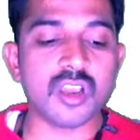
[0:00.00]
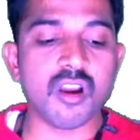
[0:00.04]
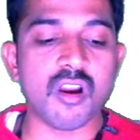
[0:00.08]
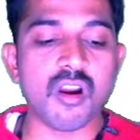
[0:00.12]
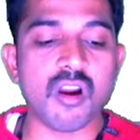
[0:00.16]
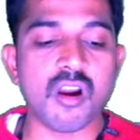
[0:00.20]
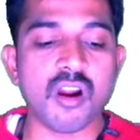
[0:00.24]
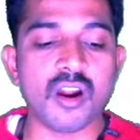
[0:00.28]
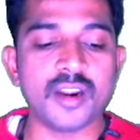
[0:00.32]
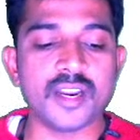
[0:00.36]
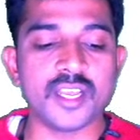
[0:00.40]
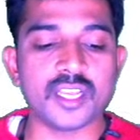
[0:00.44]

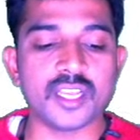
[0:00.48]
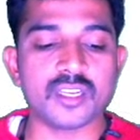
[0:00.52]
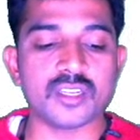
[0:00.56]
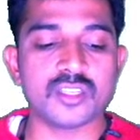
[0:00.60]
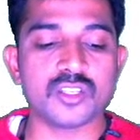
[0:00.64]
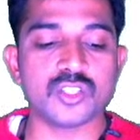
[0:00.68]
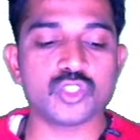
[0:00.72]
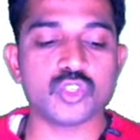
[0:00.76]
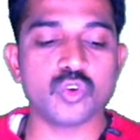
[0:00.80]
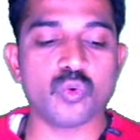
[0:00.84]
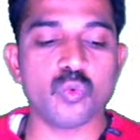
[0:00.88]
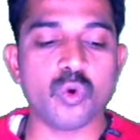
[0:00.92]
order.
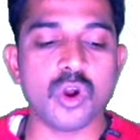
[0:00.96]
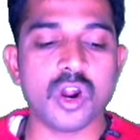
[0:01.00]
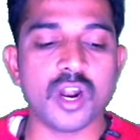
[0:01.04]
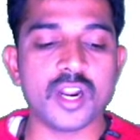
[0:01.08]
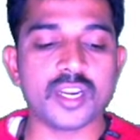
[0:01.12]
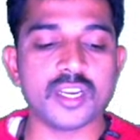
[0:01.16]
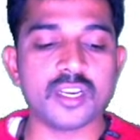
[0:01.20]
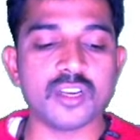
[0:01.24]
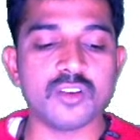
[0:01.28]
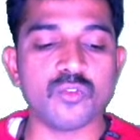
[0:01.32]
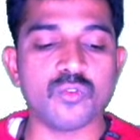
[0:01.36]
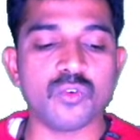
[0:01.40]
So
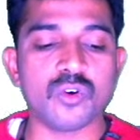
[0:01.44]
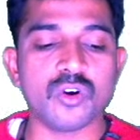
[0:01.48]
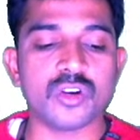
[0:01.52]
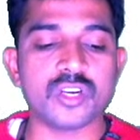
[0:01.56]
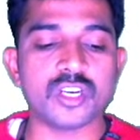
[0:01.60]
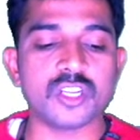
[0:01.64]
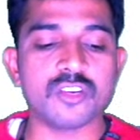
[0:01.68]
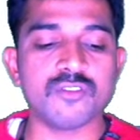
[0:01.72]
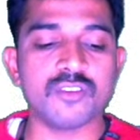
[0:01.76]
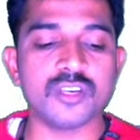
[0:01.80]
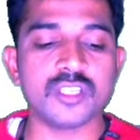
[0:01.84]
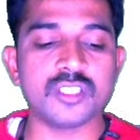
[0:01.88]

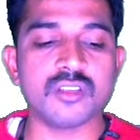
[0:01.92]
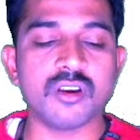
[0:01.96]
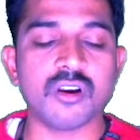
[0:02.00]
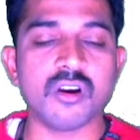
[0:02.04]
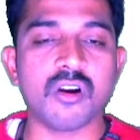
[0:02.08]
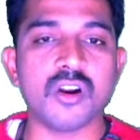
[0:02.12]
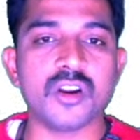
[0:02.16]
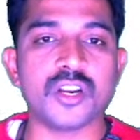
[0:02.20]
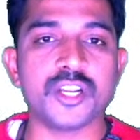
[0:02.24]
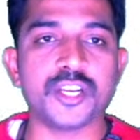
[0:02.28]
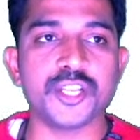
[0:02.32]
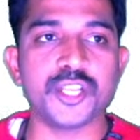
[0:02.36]
whatever the
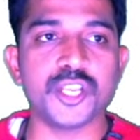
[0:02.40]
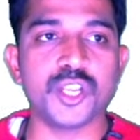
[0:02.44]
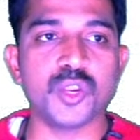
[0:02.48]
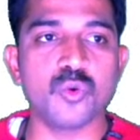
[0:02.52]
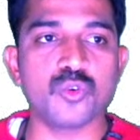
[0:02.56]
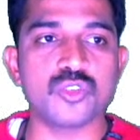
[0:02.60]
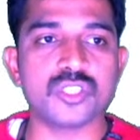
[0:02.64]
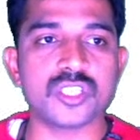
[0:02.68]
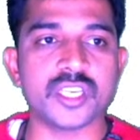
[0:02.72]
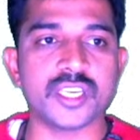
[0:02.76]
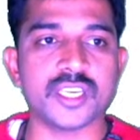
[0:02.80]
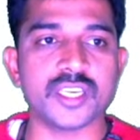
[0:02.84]
order
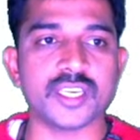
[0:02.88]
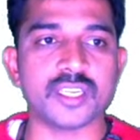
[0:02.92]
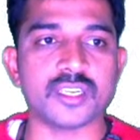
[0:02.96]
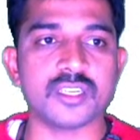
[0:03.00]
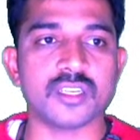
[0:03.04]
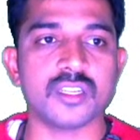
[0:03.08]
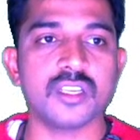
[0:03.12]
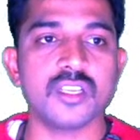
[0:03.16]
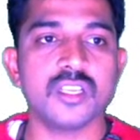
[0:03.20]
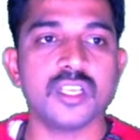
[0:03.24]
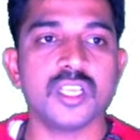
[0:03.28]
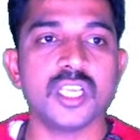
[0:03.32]
used here.
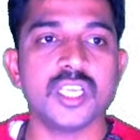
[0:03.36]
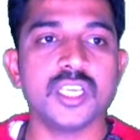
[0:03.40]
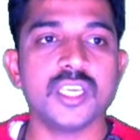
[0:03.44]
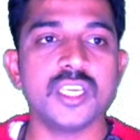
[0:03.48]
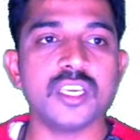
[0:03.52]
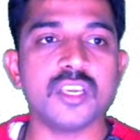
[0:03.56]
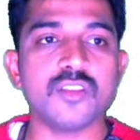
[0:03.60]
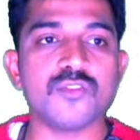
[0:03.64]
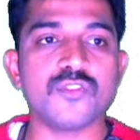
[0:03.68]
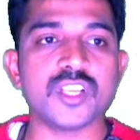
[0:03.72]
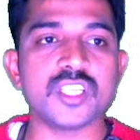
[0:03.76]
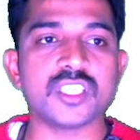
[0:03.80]

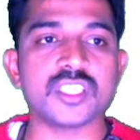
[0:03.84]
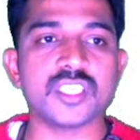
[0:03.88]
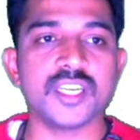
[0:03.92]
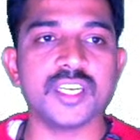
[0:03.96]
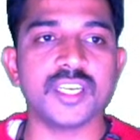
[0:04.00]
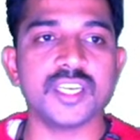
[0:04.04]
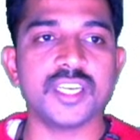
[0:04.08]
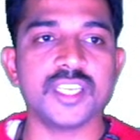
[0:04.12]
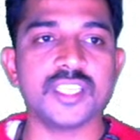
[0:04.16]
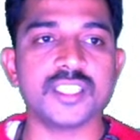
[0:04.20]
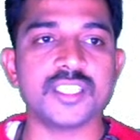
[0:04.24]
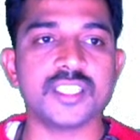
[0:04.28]
Here first
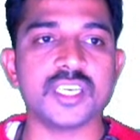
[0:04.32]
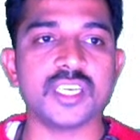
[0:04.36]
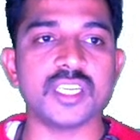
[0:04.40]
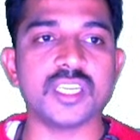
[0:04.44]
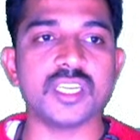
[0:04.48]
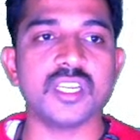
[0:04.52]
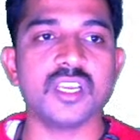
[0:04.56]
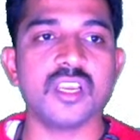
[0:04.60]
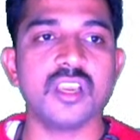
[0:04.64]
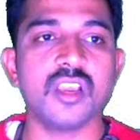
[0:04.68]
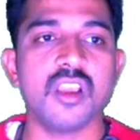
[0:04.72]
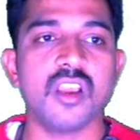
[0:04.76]

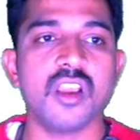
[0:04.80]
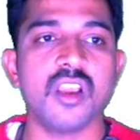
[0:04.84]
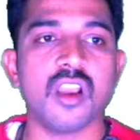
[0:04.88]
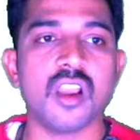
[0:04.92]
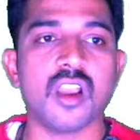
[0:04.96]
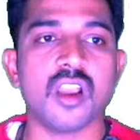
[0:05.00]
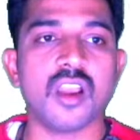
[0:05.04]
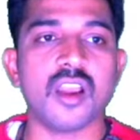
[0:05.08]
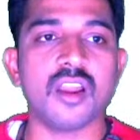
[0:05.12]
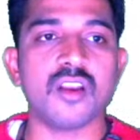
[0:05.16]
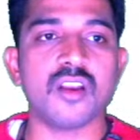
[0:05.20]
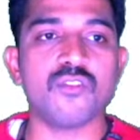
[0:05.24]
integer
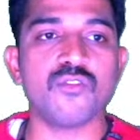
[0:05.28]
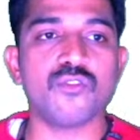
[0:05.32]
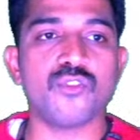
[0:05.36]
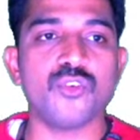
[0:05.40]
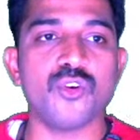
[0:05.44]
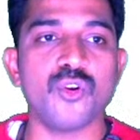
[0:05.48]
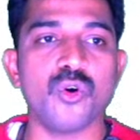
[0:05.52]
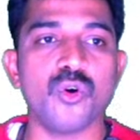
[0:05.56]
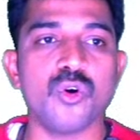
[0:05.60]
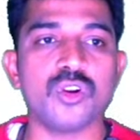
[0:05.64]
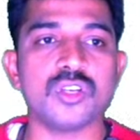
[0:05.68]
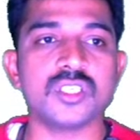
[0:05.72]
and
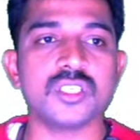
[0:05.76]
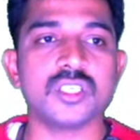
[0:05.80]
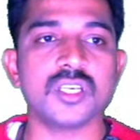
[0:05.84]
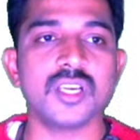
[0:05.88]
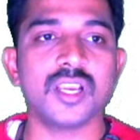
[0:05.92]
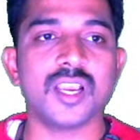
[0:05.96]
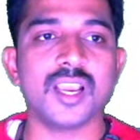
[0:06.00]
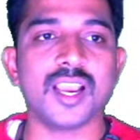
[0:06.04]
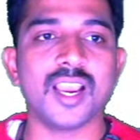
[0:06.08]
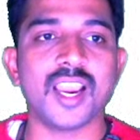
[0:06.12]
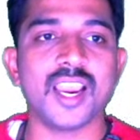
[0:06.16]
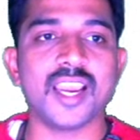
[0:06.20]
float
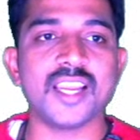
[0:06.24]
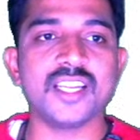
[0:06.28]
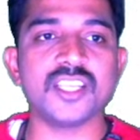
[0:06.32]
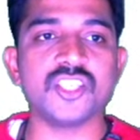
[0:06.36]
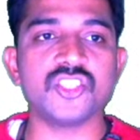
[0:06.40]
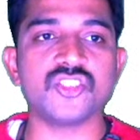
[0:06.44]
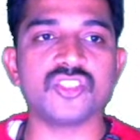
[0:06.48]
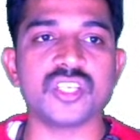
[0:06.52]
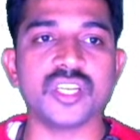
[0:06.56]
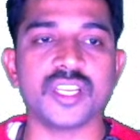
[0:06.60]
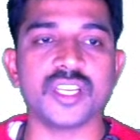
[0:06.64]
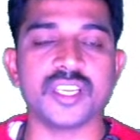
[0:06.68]
and
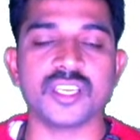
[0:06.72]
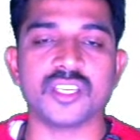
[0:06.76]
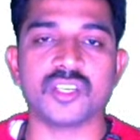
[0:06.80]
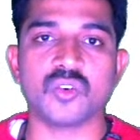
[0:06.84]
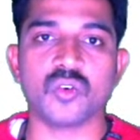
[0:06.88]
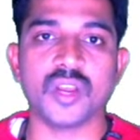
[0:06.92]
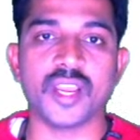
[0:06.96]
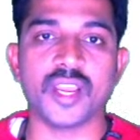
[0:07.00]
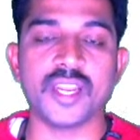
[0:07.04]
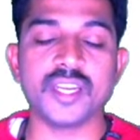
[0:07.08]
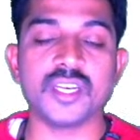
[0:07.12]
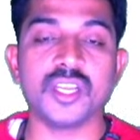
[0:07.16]
string,
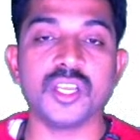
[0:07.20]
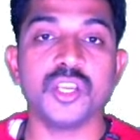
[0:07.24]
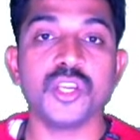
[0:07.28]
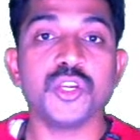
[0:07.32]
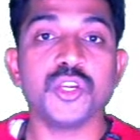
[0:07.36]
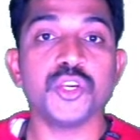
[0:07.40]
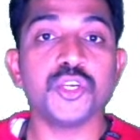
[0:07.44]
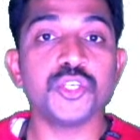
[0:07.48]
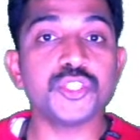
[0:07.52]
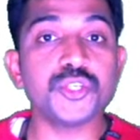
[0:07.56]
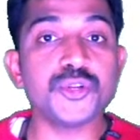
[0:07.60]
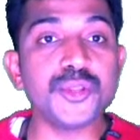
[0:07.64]
right?
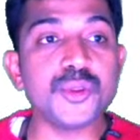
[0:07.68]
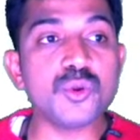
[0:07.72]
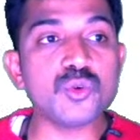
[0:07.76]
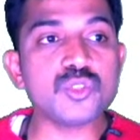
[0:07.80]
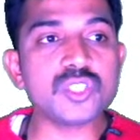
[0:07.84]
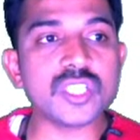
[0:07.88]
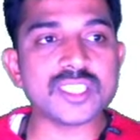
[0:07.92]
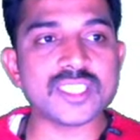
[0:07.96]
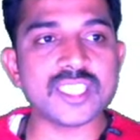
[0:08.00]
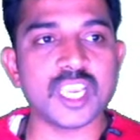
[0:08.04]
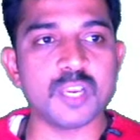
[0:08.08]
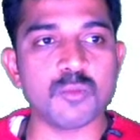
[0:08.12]
Should use
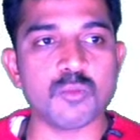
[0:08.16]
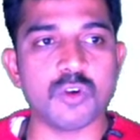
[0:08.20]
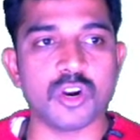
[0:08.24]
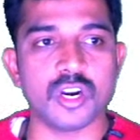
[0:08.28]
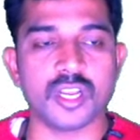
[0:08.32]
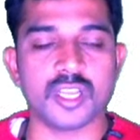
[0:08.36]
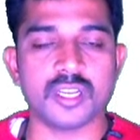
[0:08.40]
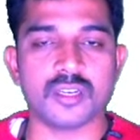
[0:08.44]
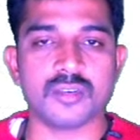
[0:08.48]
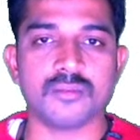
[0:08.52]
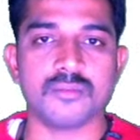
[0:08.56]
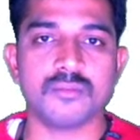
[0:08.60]
the same
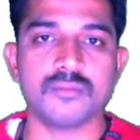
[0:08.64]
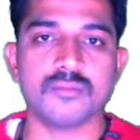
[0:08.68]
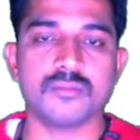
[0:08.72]
order.